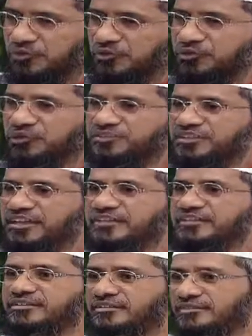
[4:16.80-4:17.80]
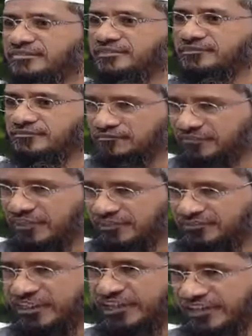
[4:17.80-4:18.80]
you recite while
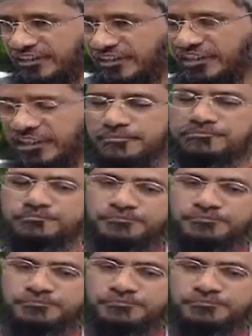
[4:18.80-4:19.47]
standing in the qiyam